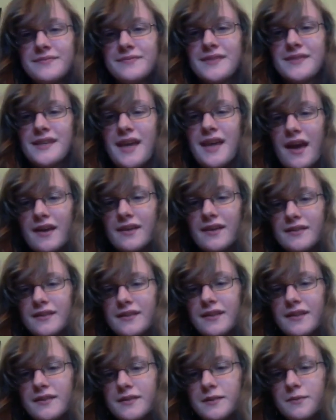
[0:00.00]
Yay.
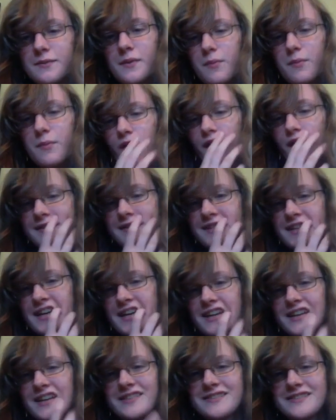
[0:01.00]
This is me
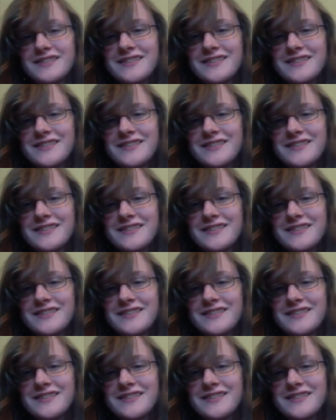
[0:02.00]
procrastinating.